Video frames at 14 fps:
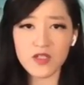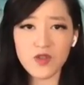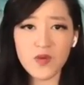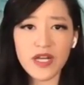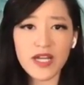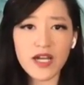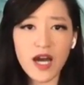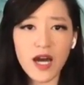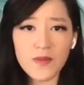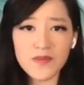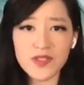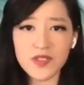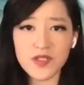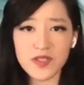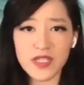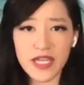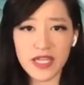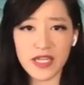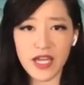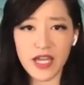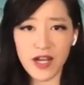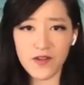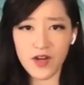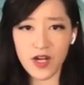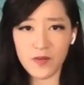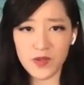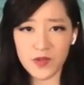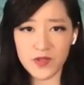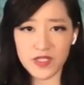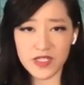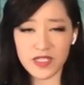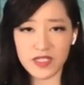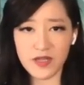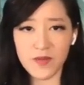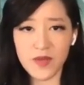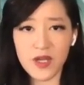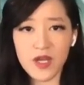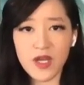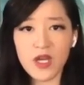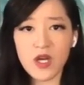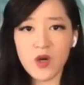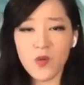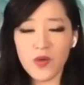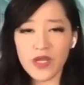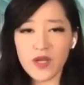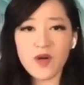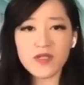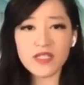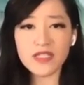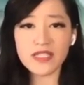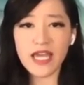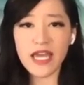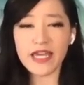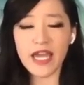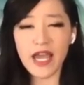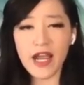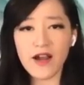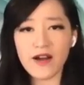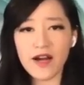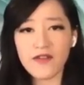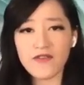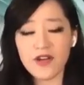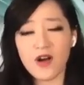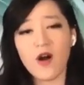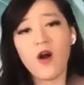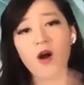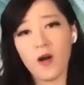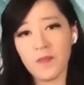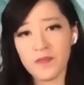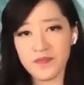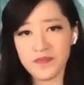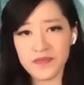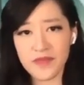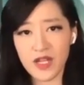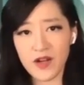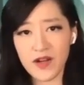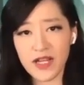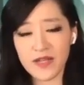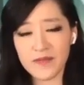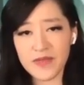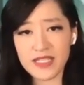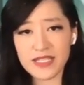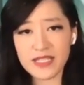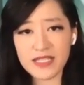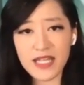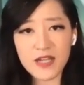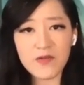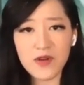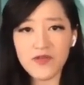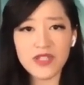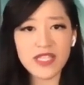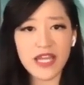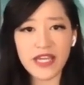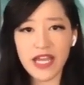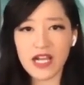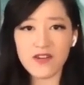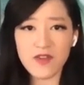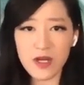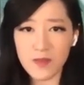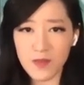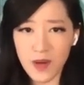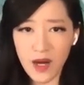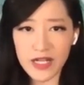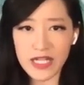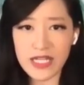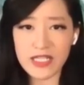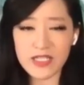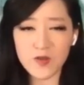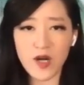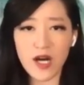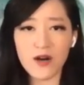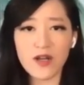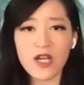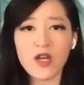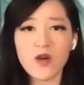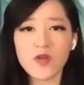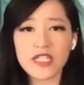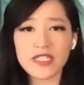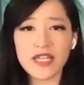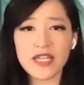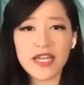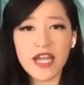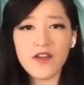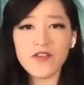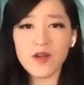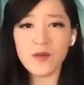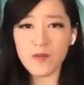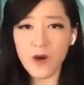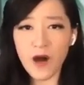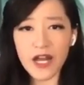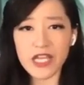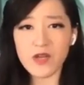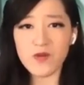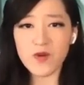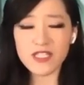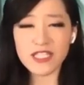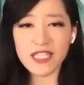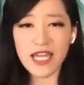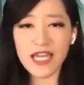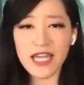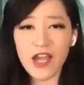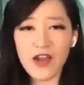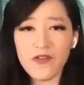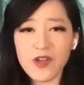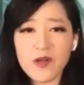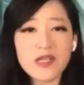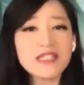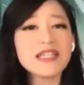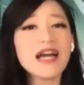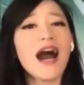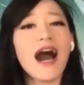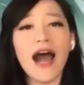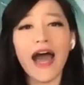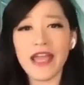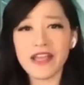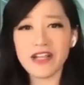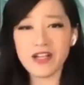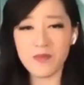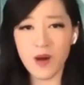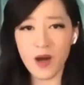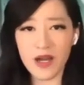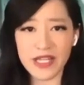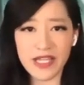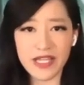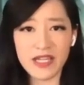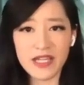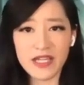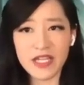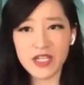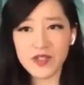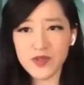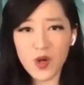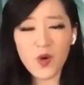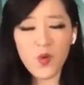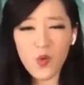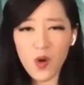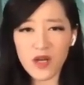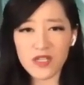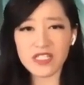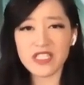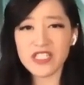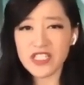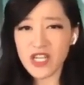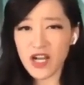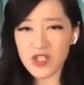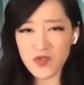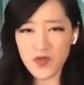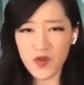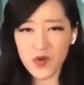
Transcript: So when it comes to taking care of our immune system, we want to take care of it all. All right. It's like when we take care of our body as well. When you take care of your body, you want to take care of your entire body. You don't want to just